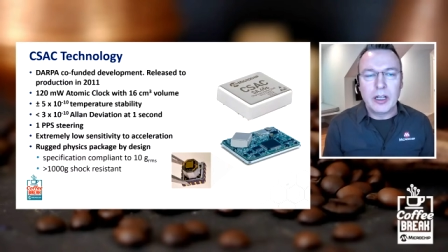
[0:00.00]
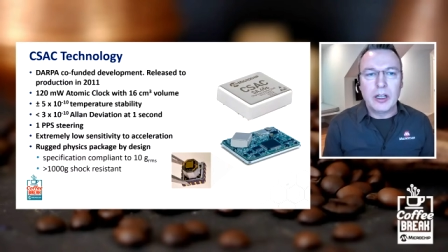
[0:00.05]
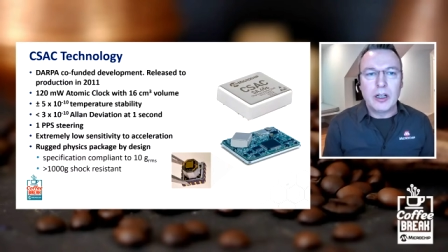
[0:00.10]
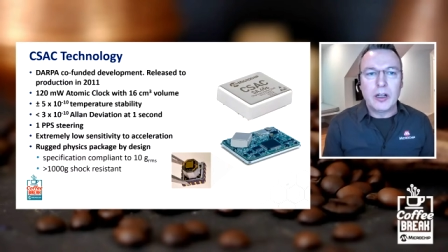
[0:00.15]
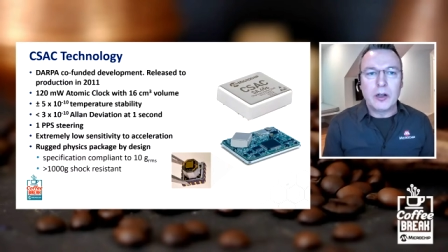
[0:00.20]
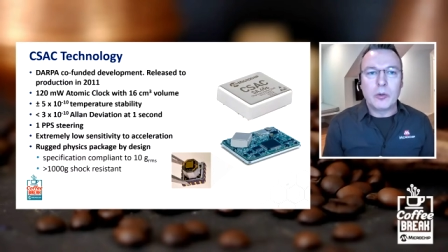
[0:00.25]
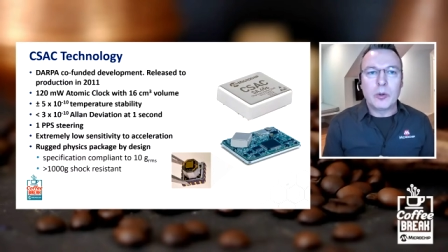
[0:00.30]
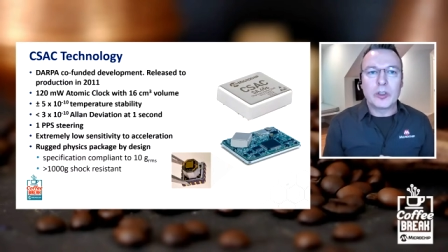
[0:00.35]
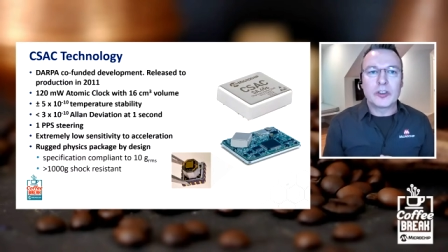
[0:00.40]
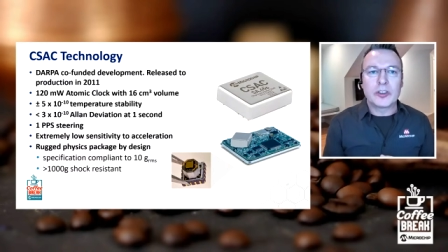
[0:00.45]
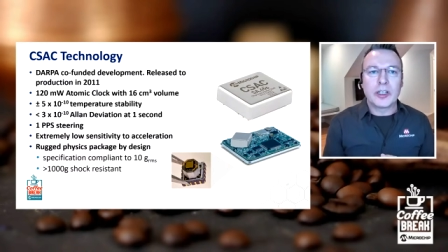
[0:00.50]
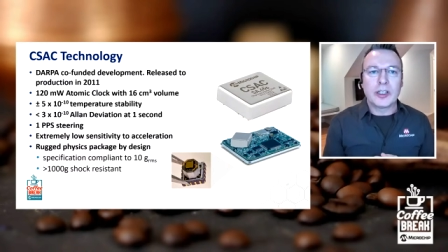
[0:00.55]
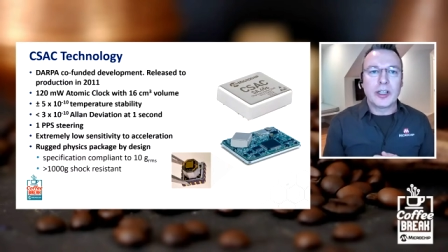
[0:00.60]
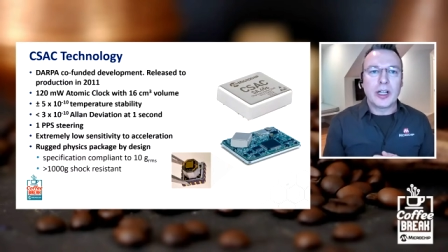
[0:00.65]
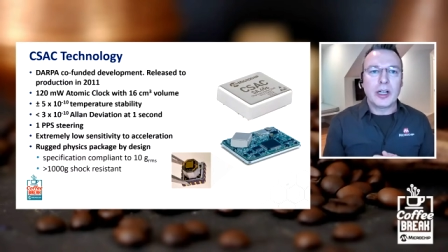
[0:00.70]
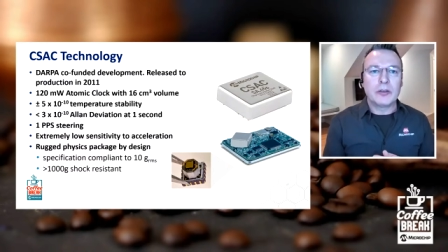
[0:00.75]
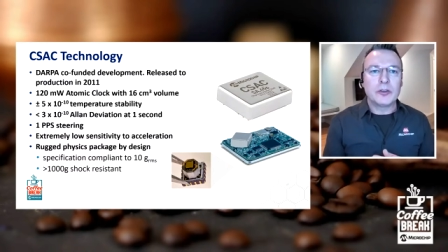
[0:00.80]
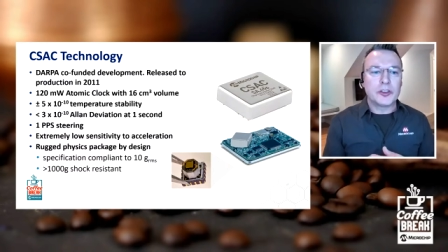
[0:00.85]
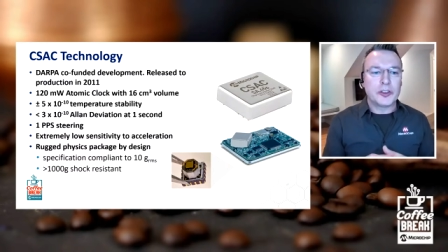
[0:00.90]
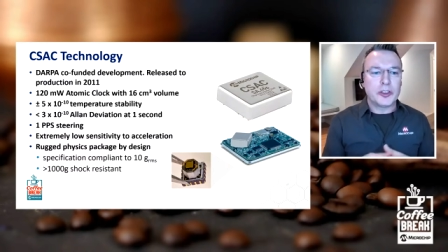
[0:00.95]
which
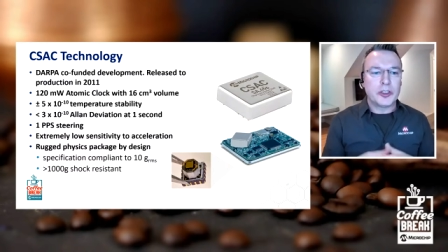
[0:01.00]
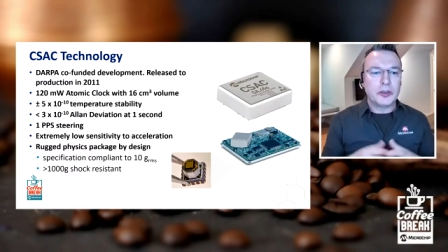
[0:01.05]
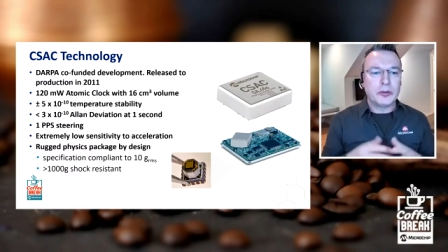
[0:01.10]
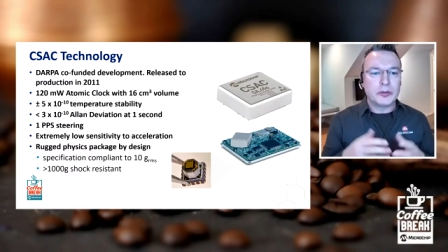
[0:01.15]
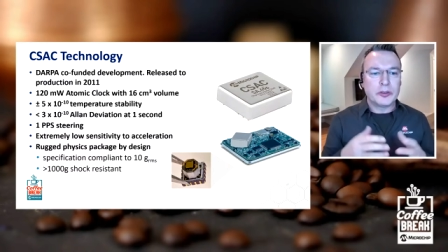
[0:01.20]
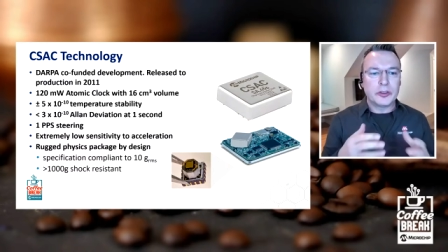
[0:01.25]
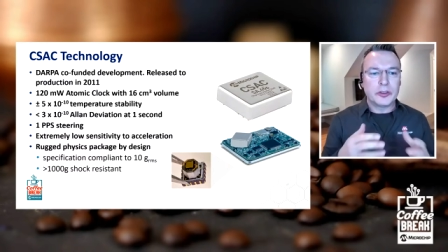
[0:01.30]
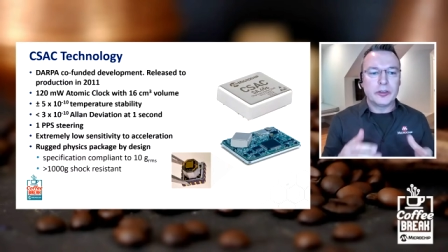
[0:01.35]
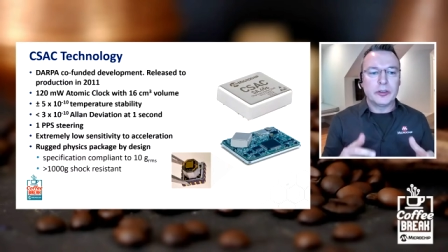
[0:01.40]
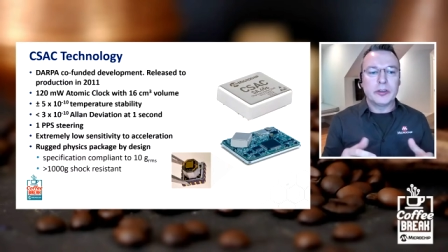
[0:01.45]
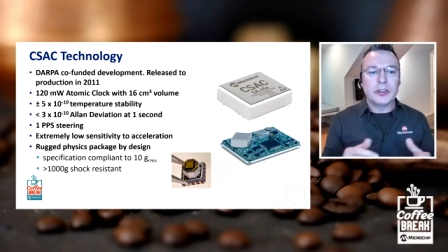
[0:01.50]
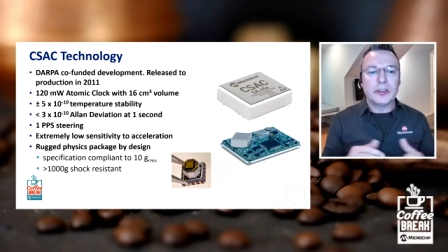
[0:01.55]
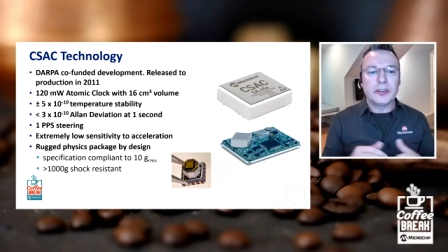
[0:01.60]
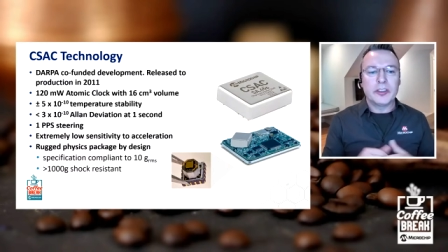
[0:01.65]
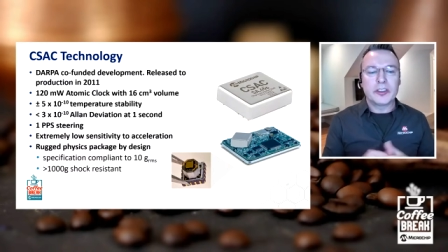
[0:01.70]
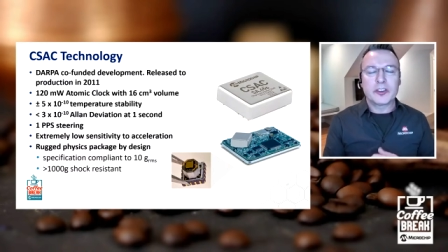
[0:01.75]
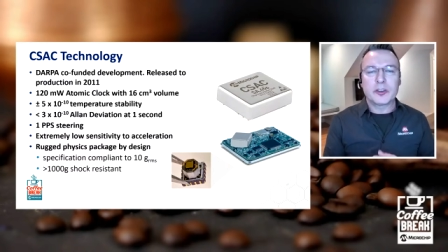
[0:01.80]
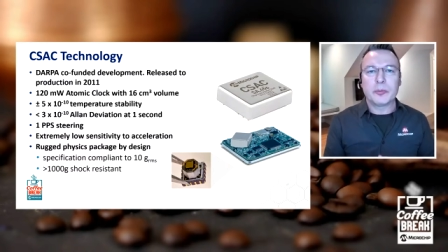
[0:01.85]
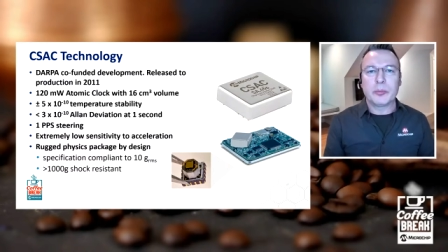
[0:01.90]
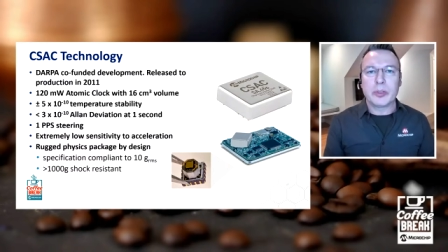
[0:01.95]
allows you to
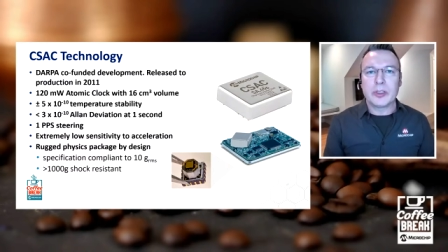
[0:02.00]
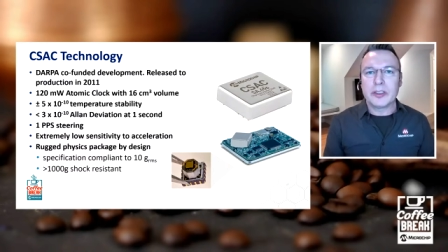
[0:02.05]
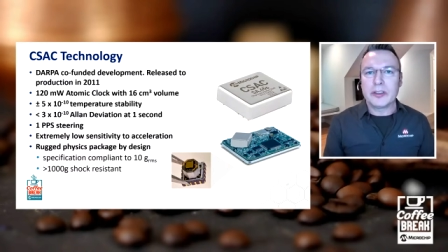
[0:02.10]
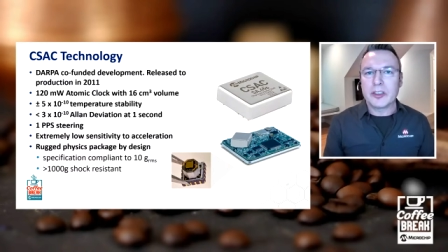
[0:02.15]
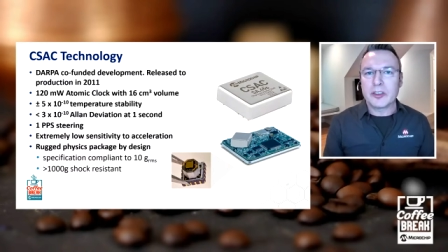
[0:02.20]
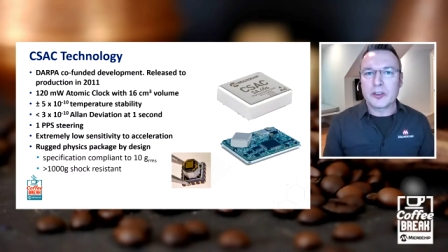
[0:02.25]
discipline this